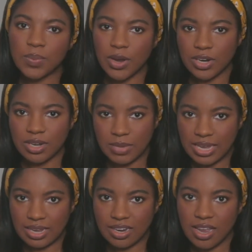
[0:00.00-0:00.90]
American
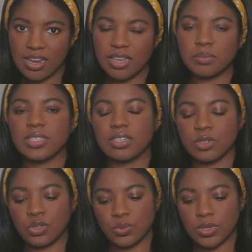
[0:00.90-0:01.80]
man named
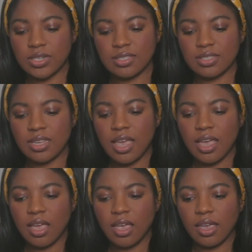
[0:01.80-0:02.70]
Stephen Schwartz.
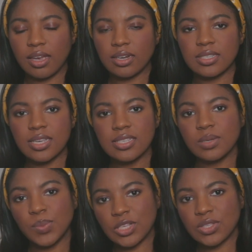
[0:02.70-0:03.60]
And he says
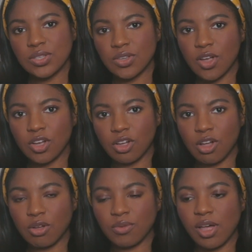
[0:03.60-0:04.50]
he based the song off